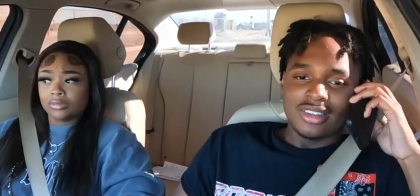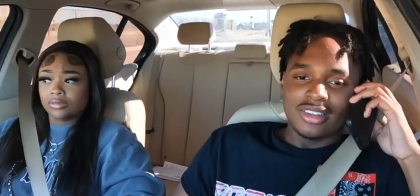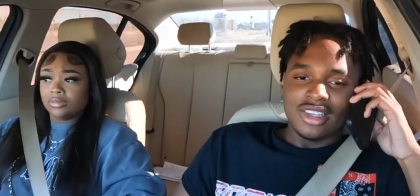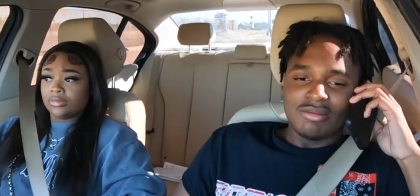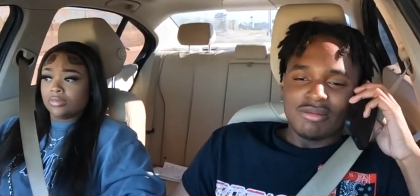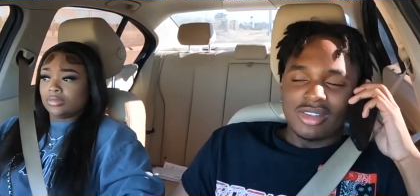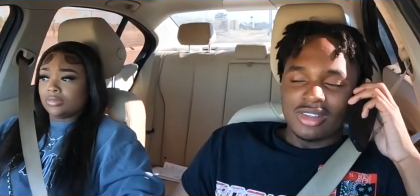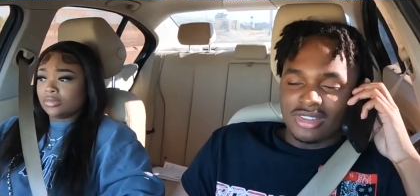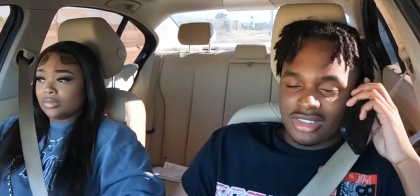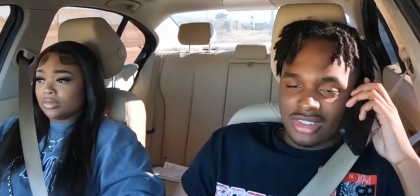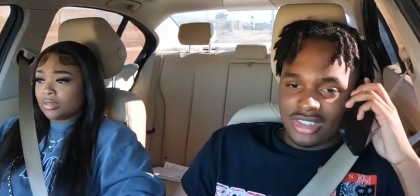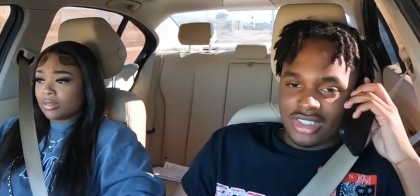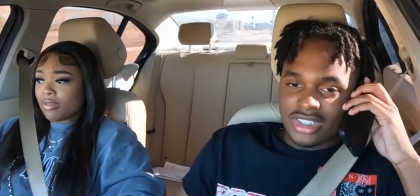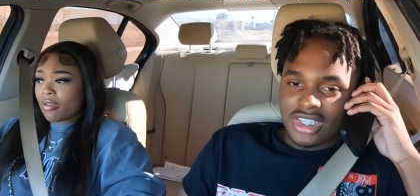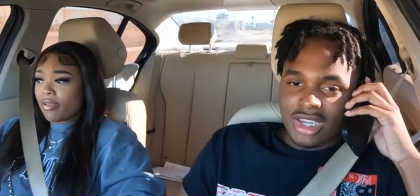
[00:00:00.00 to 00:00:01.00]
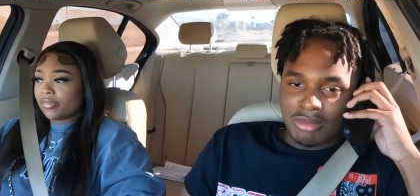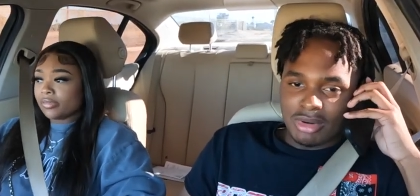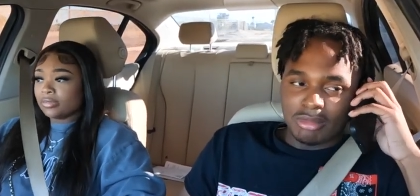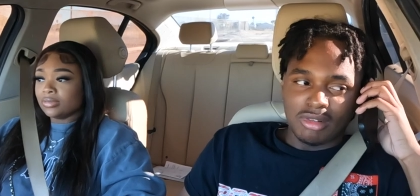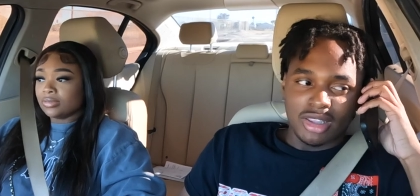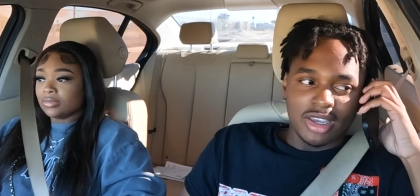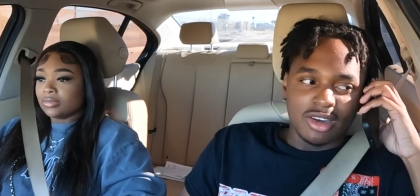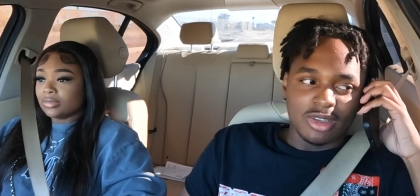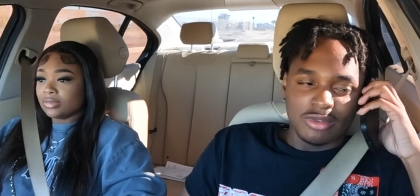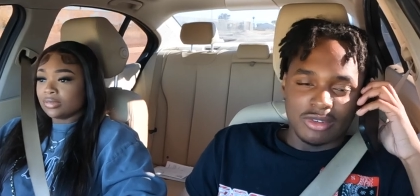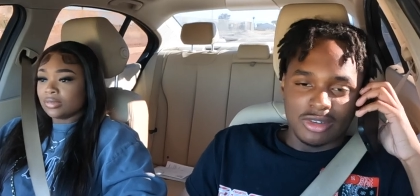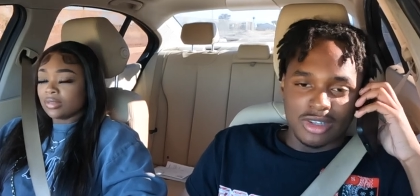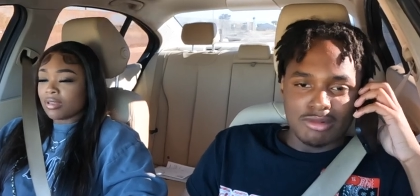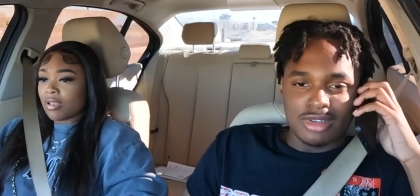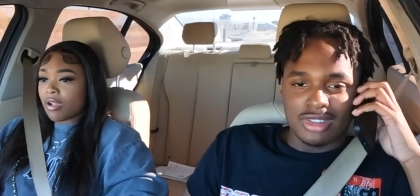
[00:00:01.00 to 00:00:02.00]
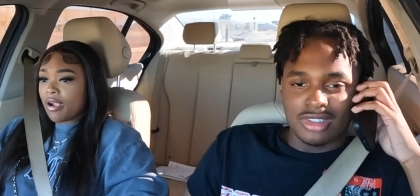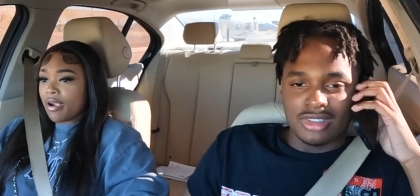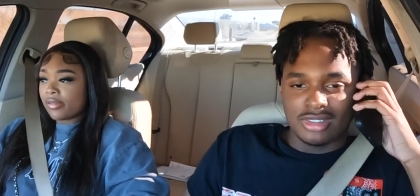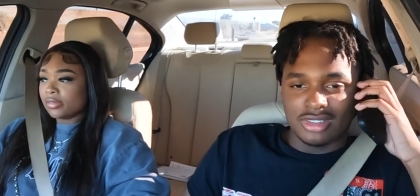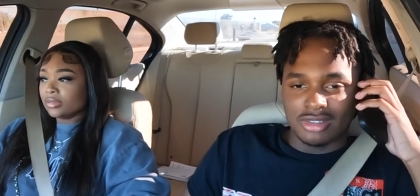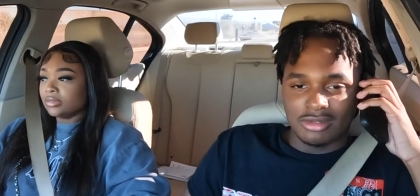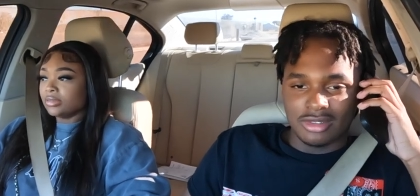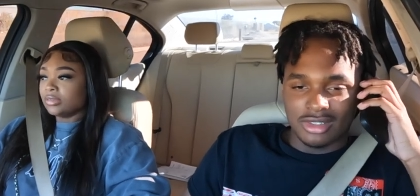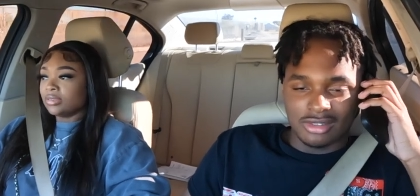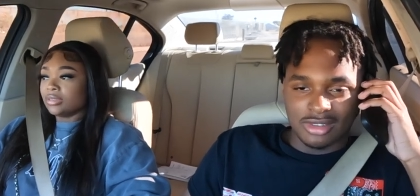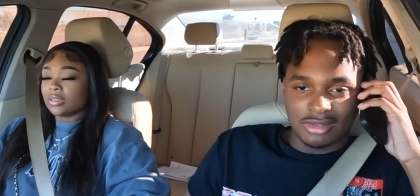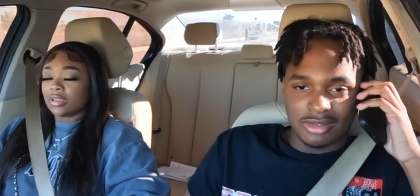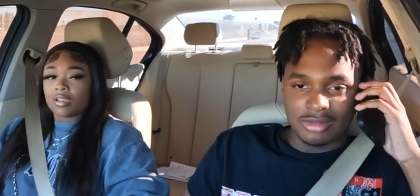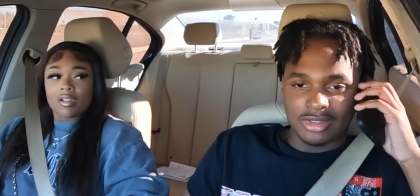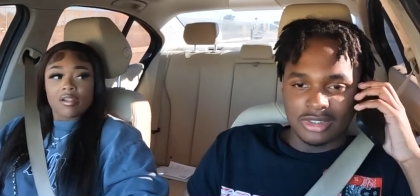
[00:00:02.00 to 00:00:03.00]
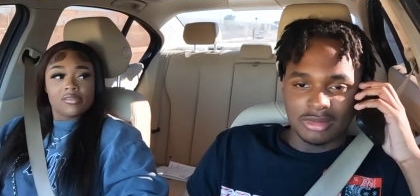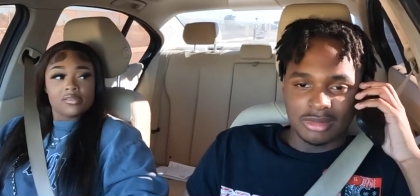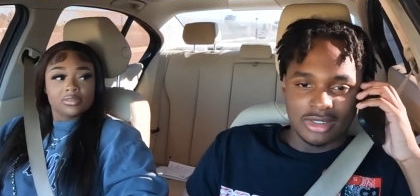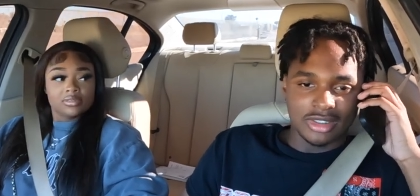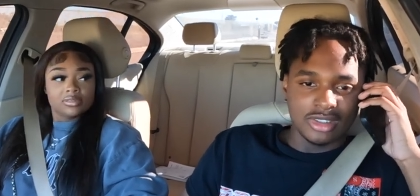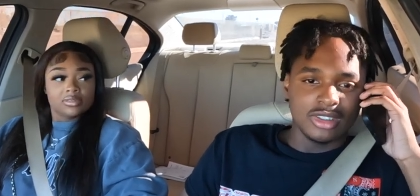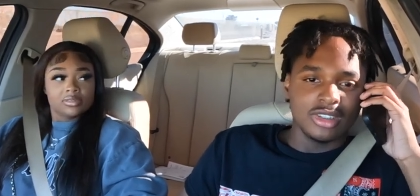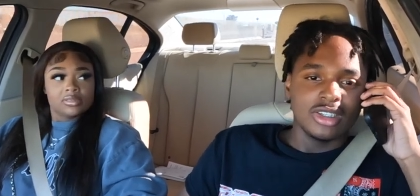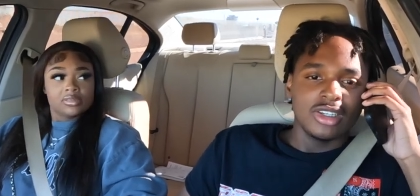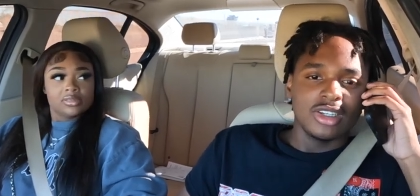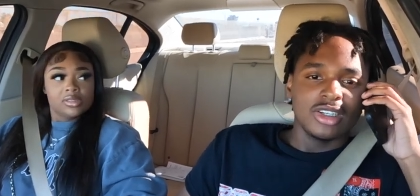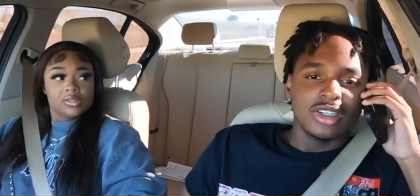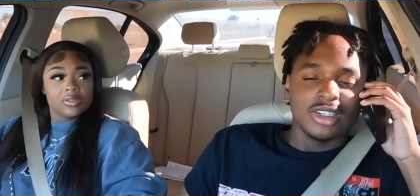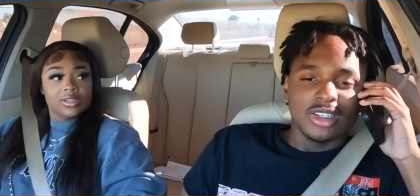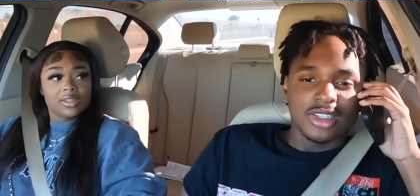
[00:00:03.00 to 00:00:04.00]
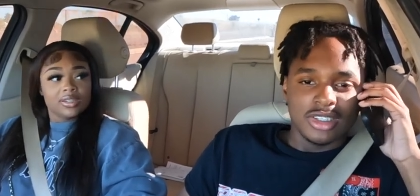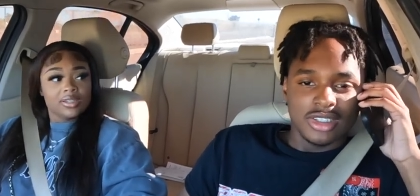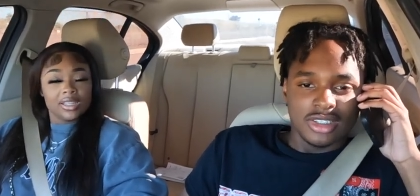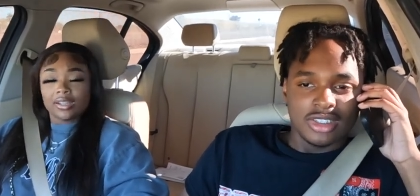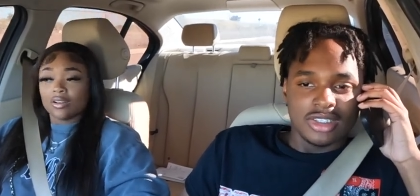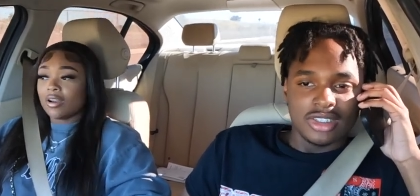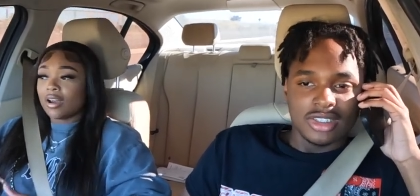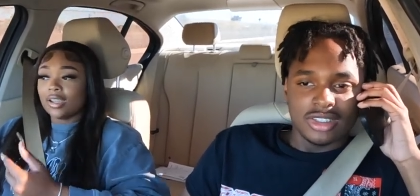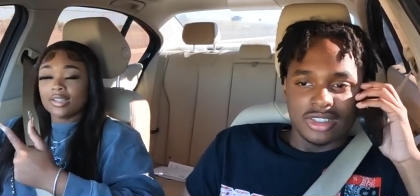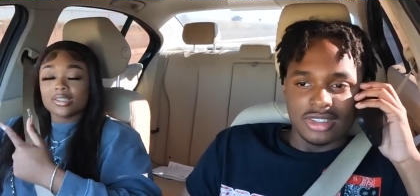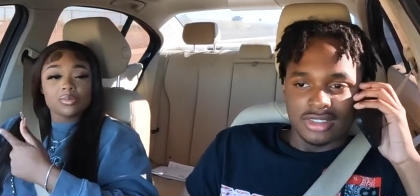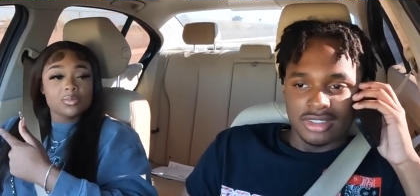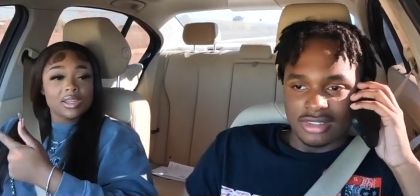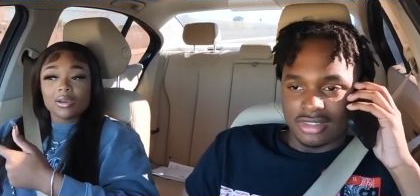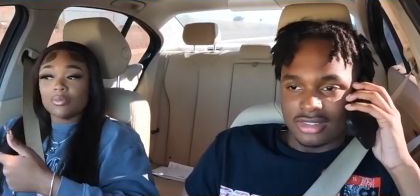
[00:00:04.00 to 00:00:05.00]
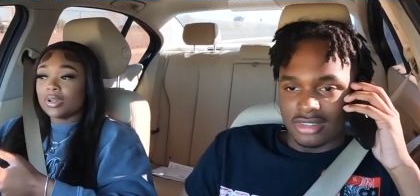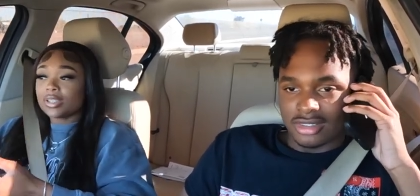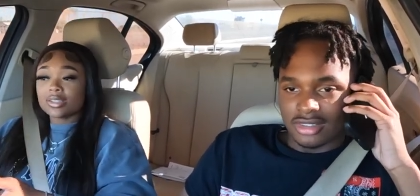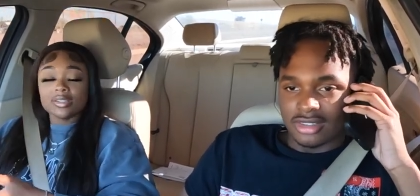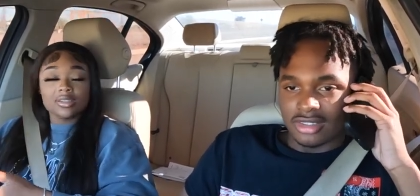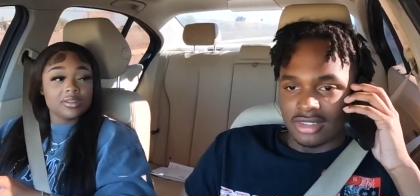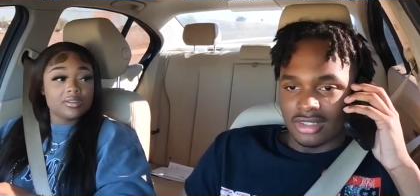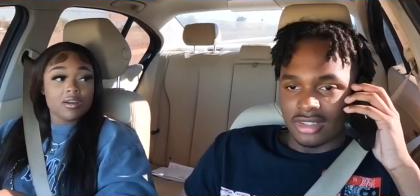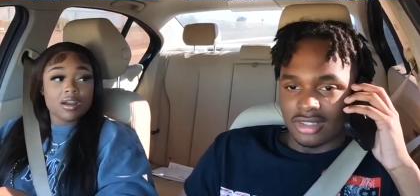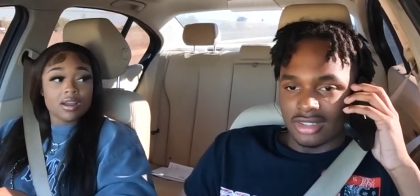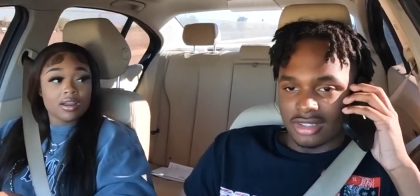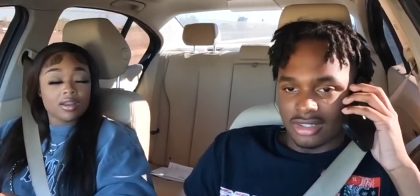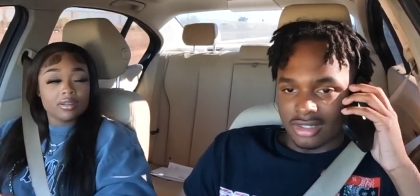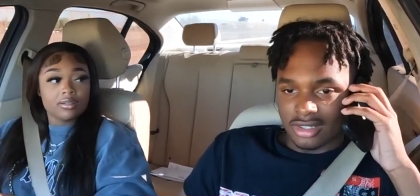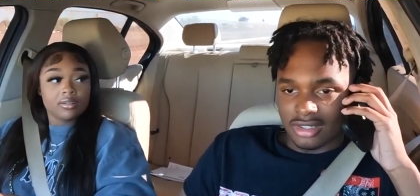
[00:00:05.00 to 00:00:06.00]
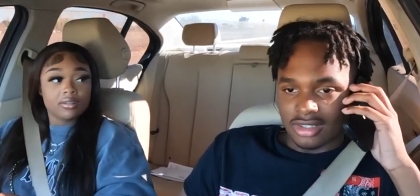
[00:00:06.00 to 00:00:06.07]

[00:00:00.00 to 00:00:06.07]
Speaker 1: That's my little sister. She up there playing on the phone. That's my sister. Don't let her on.
Speaker 2: You could have did all this when I wasn't in the car.